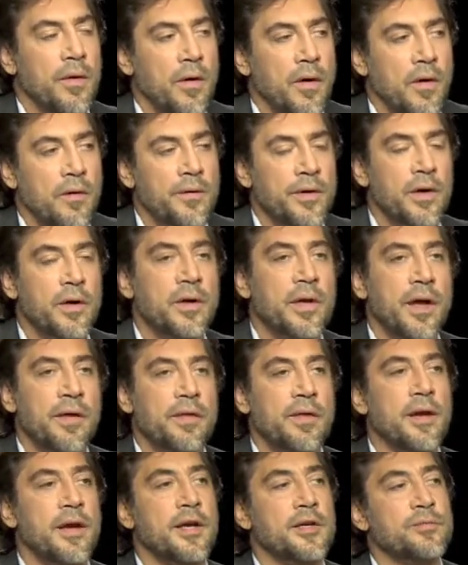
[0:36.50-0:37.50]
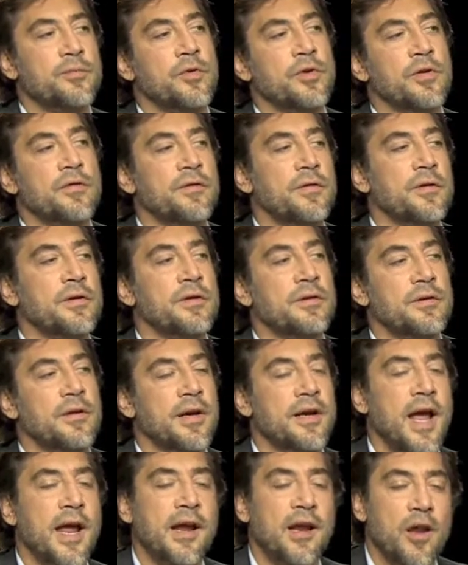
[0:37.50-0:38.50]
overall, I think he's more of
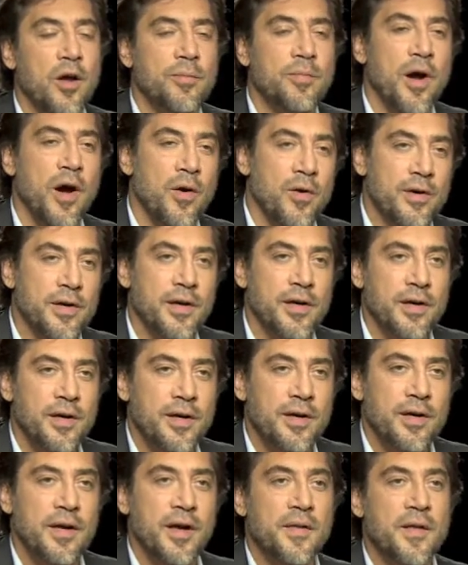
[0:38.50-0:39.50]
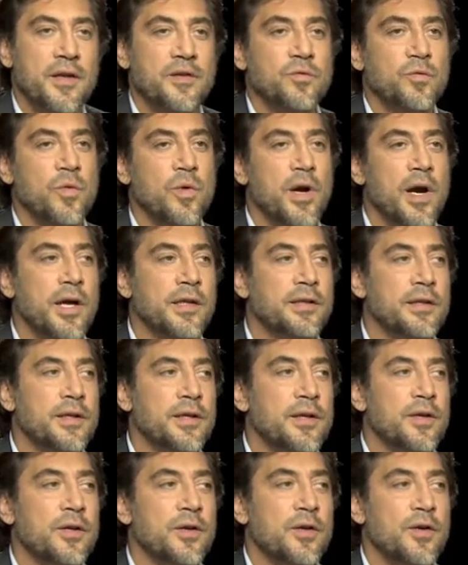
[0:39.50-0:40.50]
a nightclub owner, and that's what
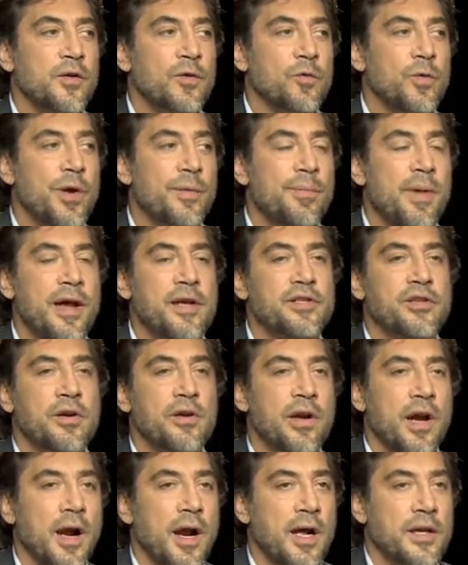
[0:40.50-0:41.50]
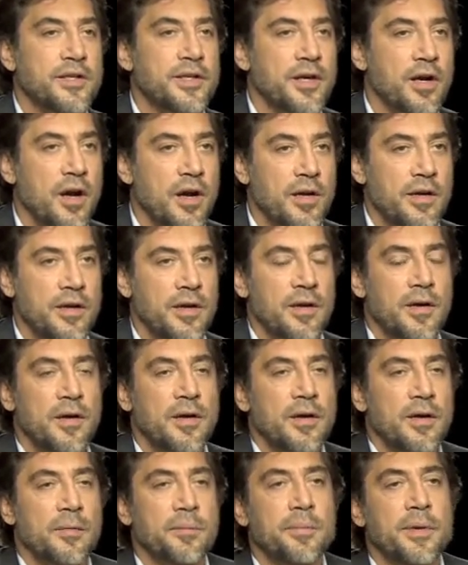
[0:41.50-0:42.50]
we based our character on.
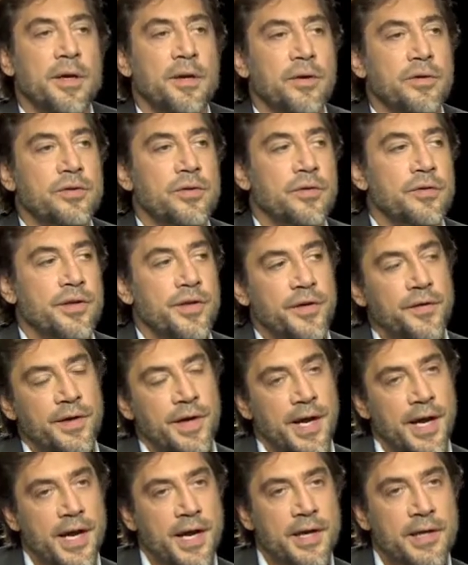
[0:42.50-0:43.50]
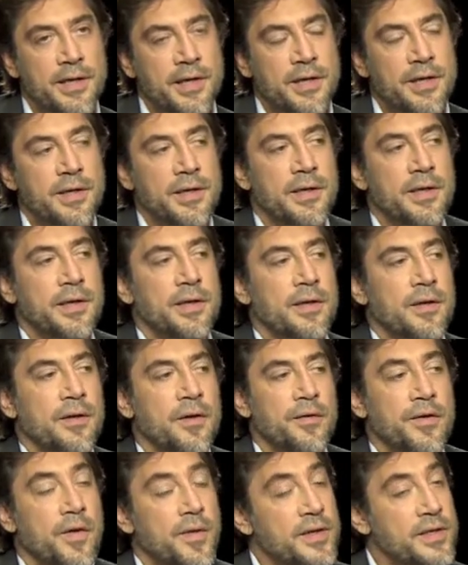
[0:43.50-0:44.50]
Because on the other hand,
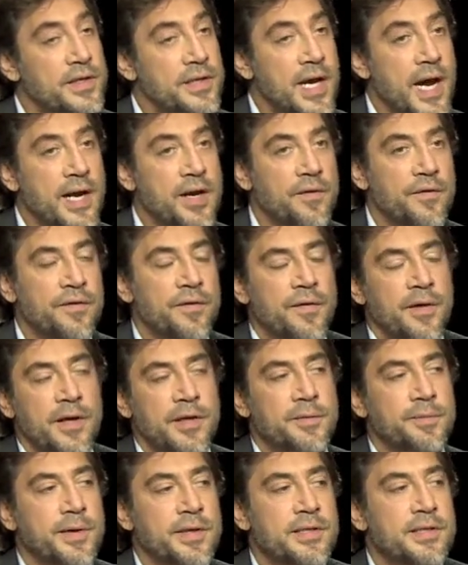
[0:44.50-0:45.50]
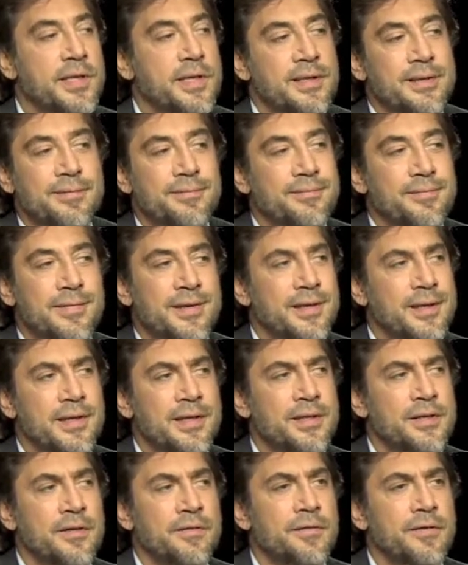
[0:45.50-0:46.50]
on the other side of his business,
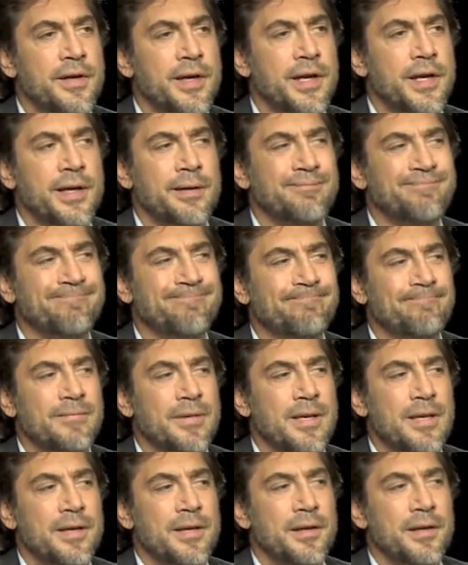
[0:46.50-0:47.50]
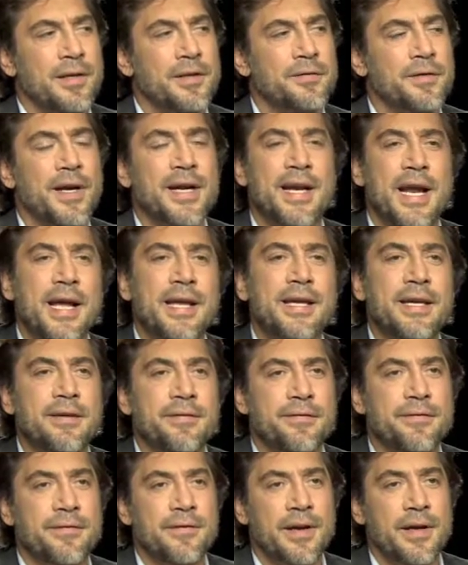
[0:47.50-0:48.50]
he's very
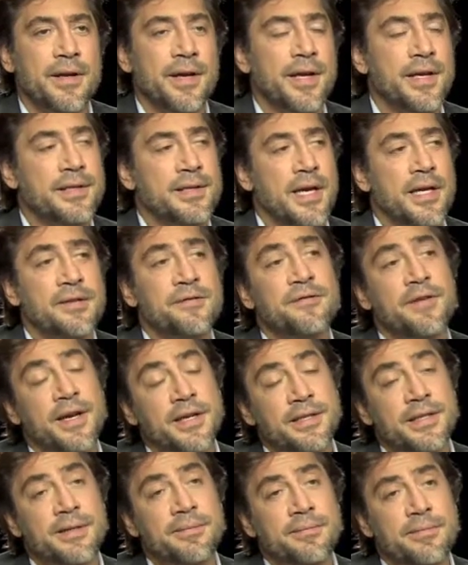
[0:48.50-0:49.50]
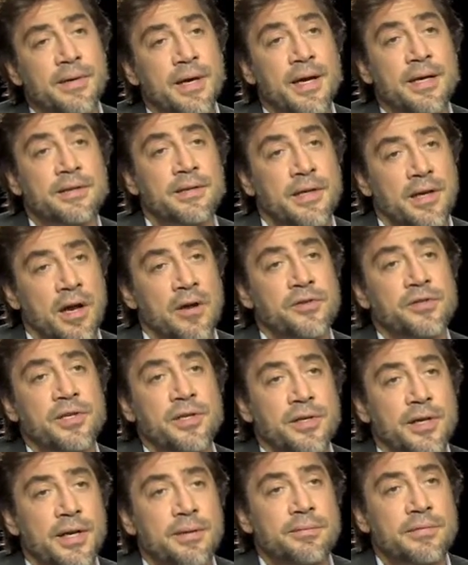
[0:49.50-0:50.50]
naive, and he's as victim as the
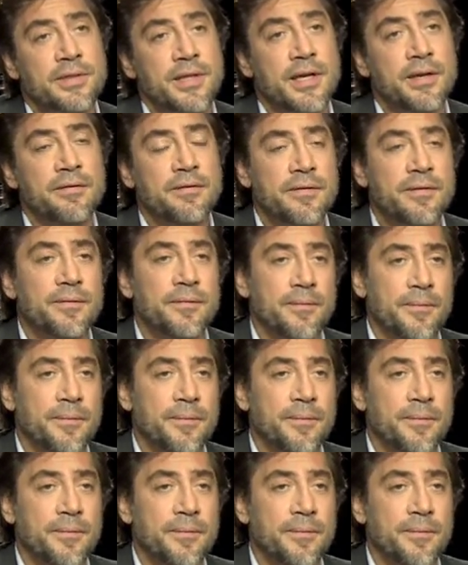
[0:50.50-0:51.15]
counselor himself.